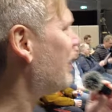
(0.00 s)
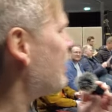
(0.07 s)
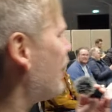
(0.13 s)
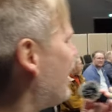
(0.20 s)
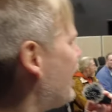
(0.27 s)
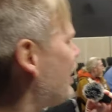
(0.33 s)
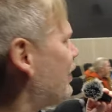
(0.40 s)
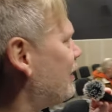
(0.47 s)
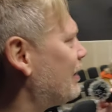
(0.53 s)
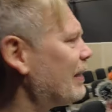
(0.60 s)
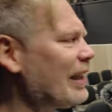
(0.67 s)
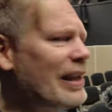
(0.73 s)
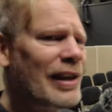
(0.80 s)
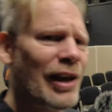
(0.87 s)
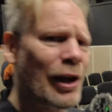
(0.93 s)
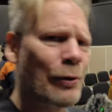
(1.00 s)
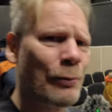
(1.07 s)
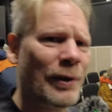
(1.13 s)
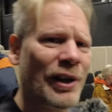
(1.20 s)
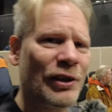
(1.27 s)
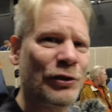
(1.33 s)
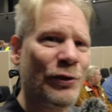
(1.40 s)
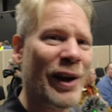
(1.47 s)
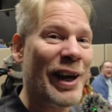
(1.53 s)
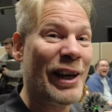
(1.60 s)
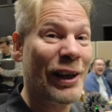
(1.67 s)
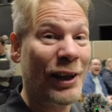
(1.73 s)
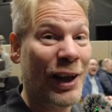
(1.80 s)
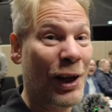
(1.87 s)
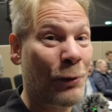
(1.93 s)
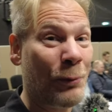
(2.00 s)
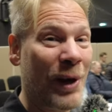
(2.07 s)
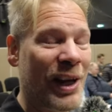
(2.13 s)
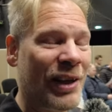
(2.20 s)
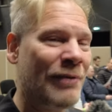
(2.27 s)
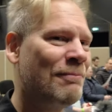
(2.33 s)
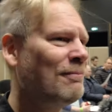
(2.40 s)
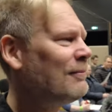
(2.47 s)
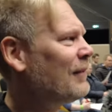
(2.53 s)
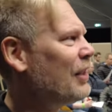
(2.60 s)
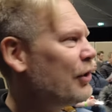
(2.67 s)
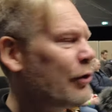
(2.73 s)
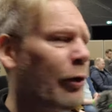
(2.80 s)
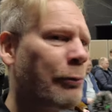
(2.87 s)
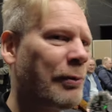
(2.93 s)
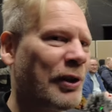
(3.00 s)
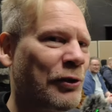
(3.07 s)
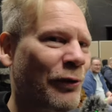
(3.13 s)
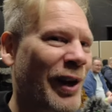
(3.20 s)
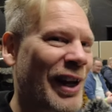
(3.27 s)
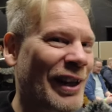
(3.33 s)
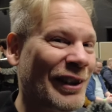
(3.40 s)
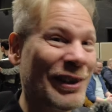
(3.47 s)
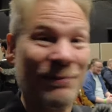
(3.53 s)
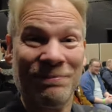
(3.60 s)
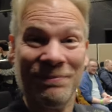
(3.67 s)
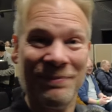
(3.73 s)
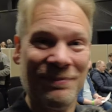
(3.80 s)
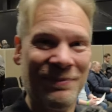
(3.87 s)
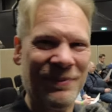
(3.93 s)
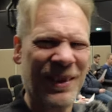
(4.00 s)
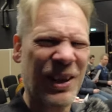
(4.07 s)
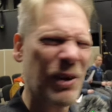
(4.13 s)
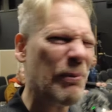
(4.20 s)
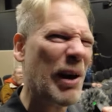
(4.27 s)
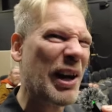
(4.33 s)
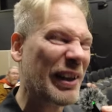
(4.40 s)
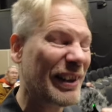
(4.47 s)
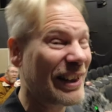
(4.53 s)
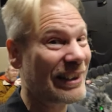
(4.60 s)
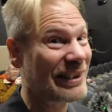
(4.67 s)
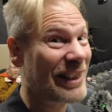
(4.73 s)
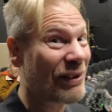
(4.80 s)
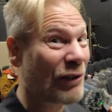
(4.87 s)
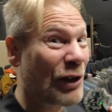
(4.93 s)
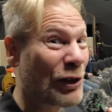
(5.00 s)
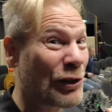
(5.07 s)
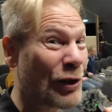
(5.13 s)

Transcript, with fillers: but I think I wanna try it anyway. Should we try it? Come on, let's give it a